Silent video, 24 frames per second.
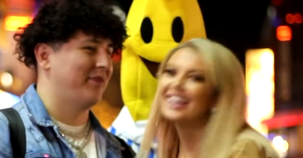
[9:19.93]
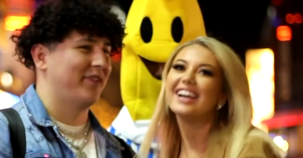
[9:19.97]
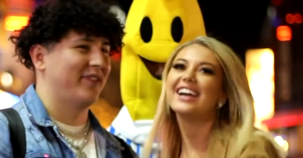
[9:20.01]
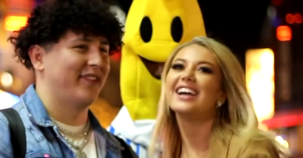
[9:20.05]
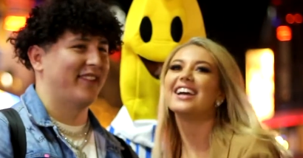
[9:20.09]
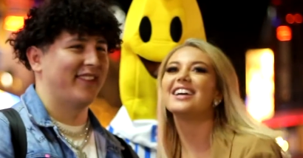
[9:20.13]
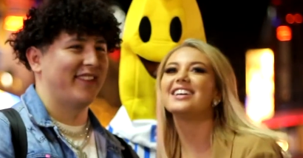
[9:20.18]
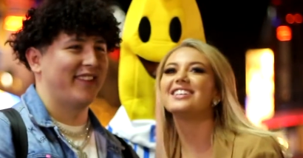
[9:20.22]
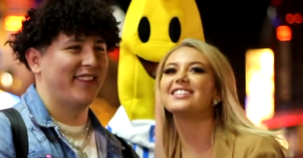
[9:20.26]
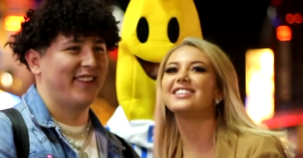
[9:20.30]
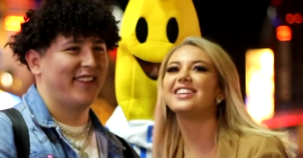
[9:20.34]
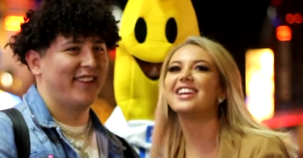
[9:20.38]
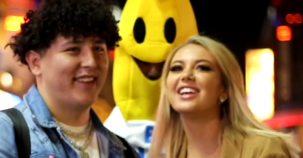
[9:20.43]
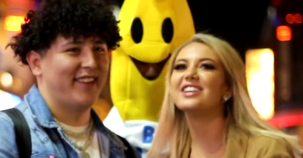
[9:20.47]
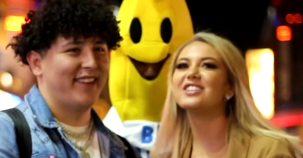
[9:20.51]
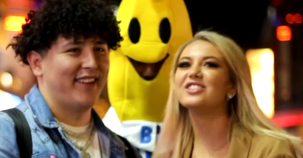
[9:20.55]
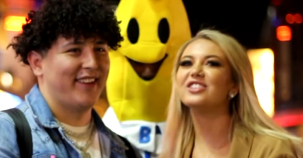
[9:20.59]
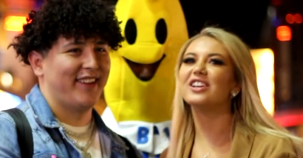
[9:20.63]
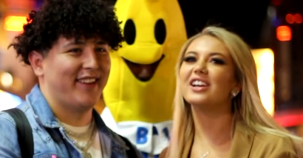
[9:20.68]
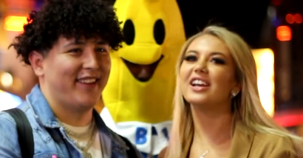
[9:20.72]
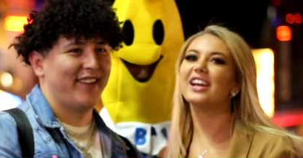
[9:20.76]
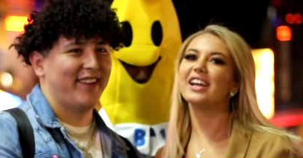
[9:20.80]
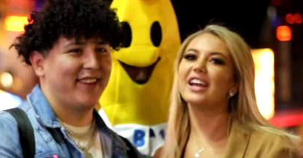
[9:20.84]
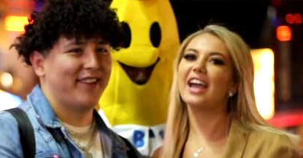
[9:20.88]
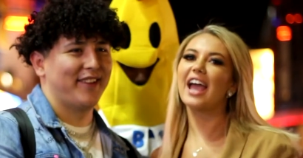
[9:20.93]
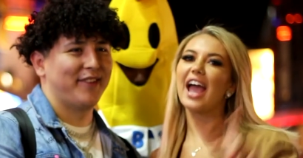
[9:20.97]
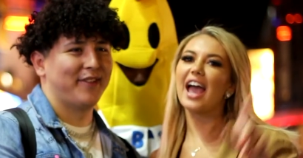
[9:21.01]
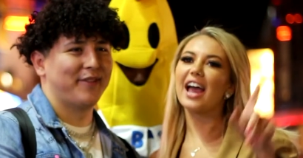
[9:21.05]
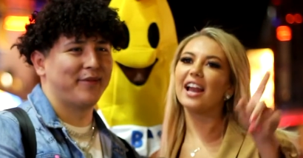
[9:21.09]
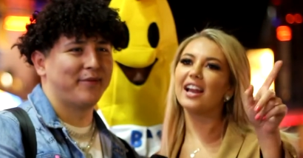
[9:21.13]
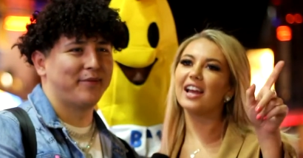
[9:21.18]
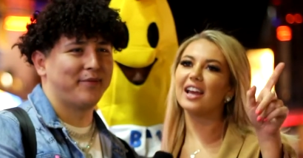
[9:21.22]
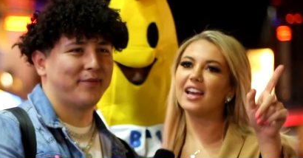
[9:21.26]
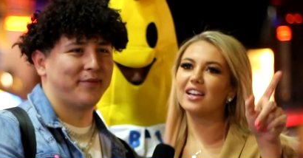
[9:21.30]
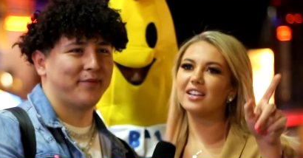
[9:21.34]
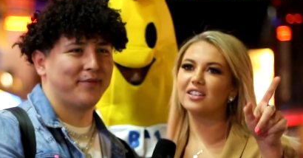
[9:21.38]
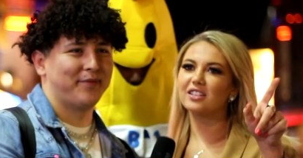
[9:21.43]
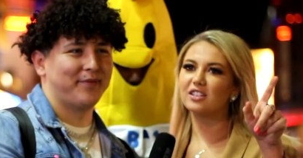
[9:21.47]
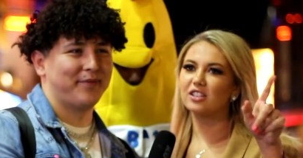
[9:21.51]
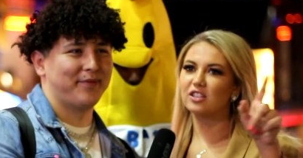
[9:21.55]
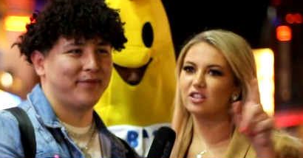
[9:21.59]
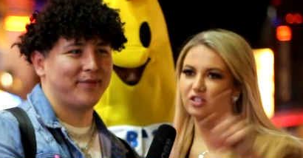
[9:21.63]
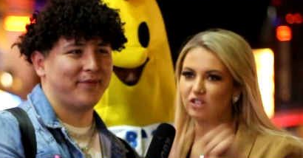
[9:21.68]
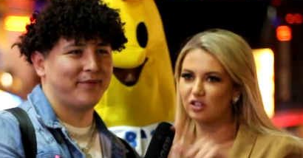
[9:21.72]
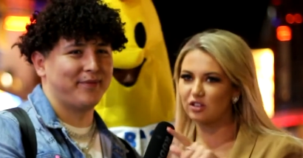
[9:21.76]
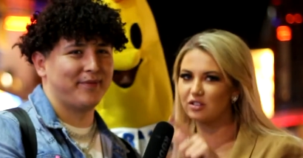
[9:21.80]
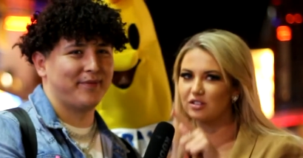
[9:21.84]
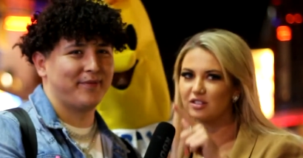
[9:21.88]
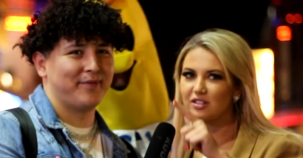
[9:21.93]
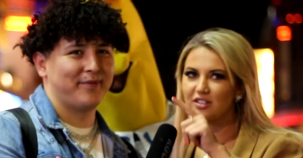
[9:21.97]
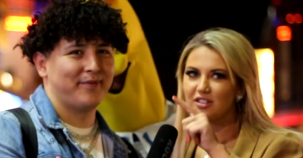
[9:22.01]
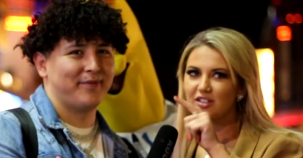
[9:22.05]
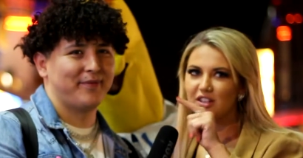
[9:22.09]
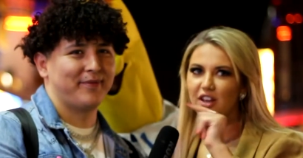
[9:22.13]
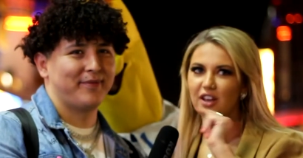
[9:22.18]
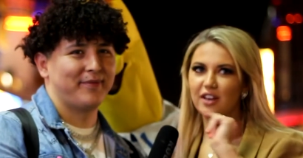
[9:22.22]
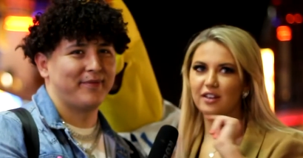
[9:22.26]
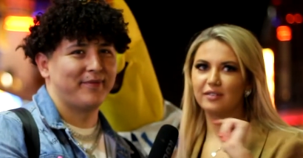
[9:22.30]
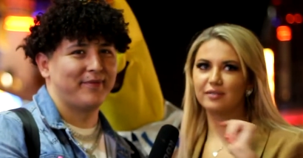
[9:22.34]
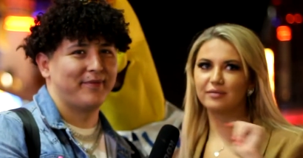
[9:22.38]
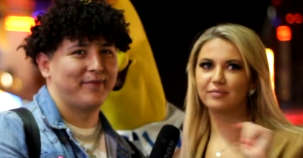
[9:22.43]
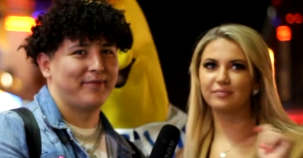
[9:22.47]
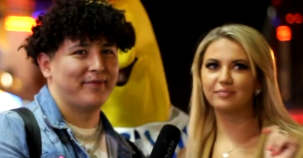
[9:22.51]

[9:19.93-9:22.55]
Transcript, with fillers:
Speaker 1: it's literally Alice Johnston.